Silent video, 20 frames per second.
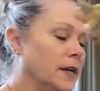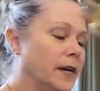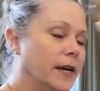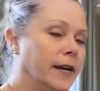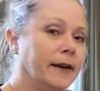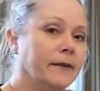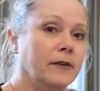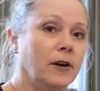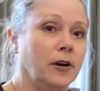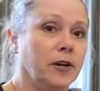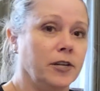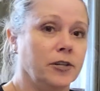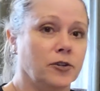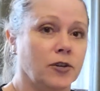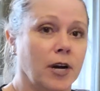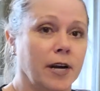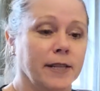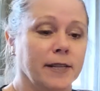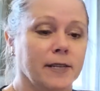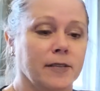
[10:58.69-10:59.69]
And I've already
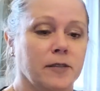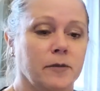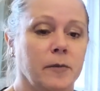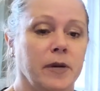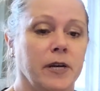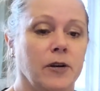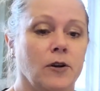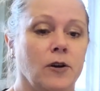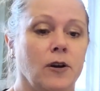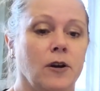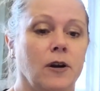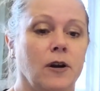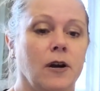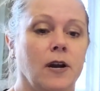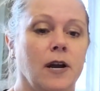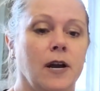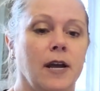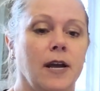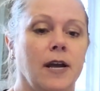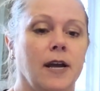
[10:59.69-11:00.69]
tried this in my car.
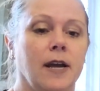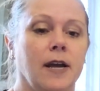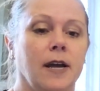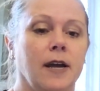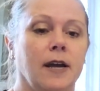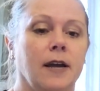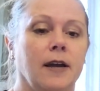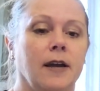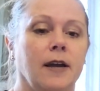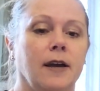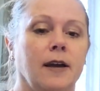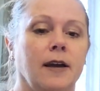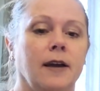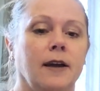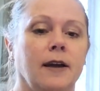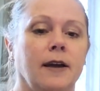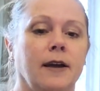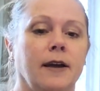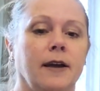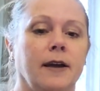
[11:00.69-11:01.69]

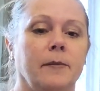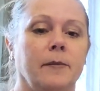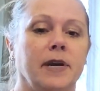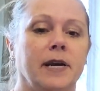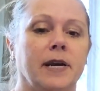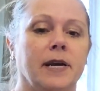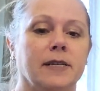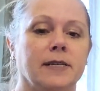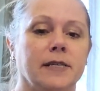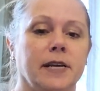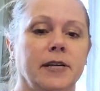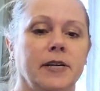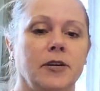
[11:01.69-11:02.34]
And because I